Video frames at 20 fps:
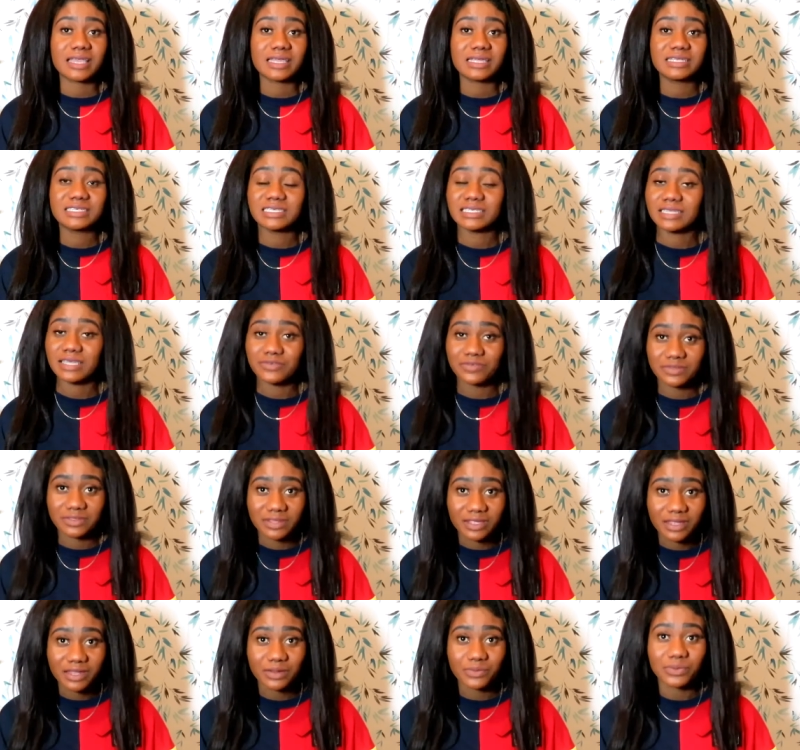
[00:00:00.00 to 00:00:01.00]
each and every
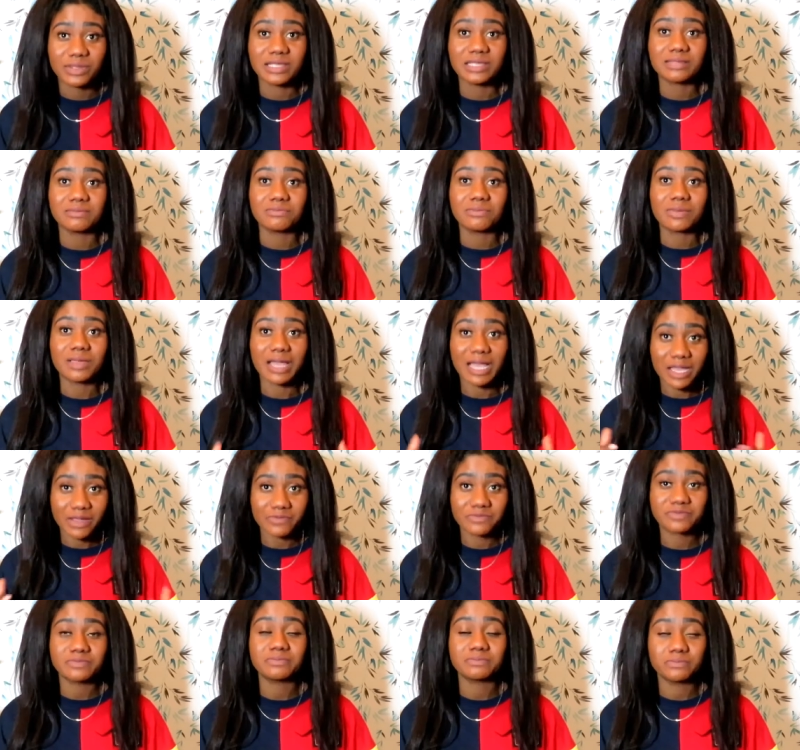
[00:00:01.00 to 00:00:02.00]
day we
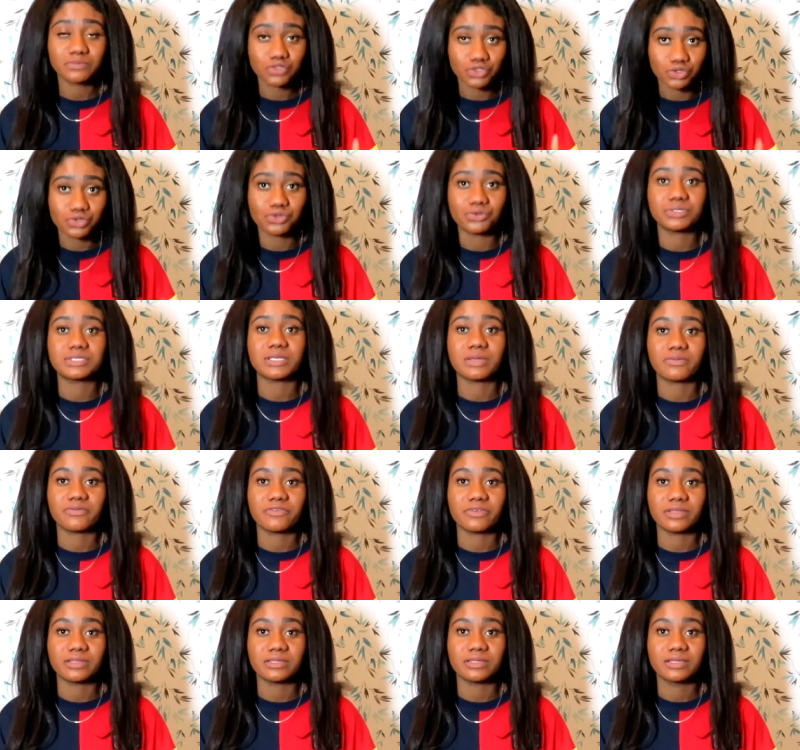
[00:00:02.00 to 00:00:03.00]
have to do
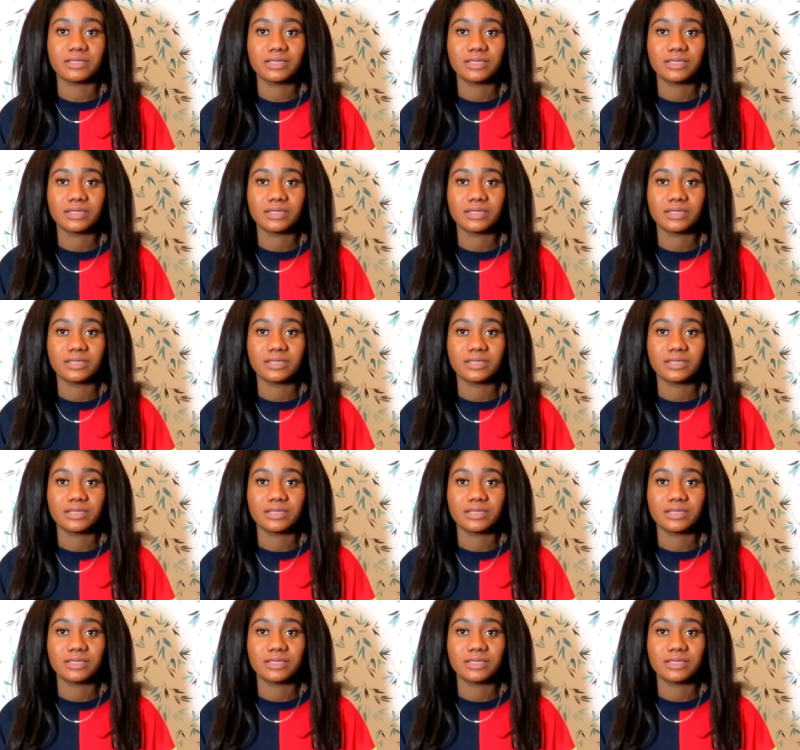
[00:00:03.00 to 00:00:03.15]
something